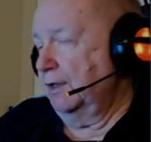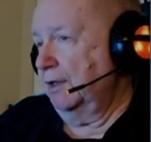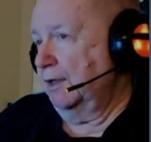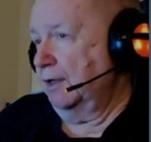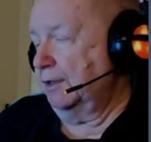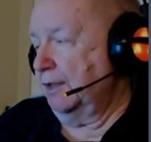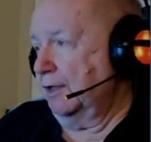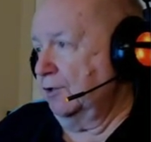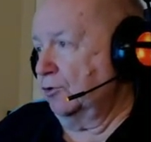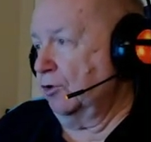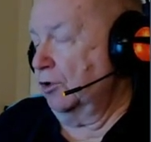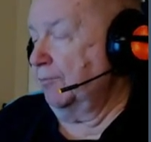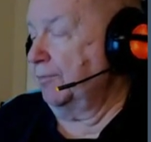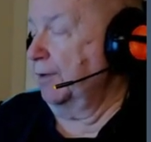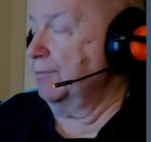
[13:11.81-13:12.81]
And they had
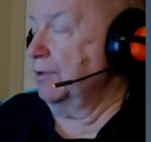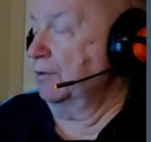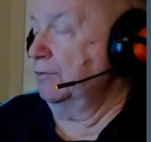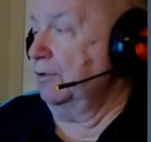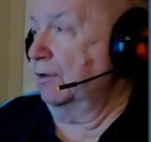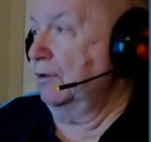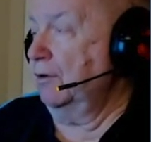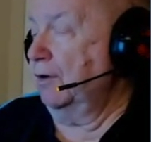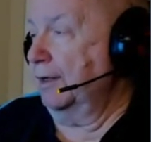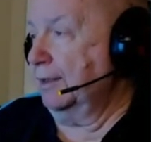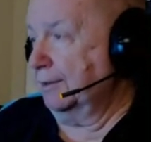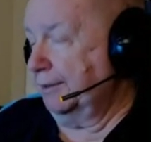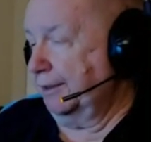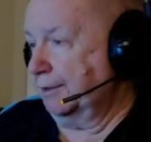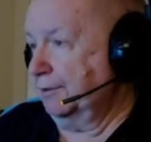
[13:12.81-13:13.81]
toilet paper, so I
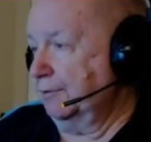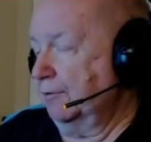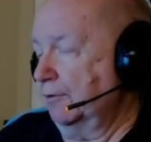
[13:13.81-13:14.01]
clicked.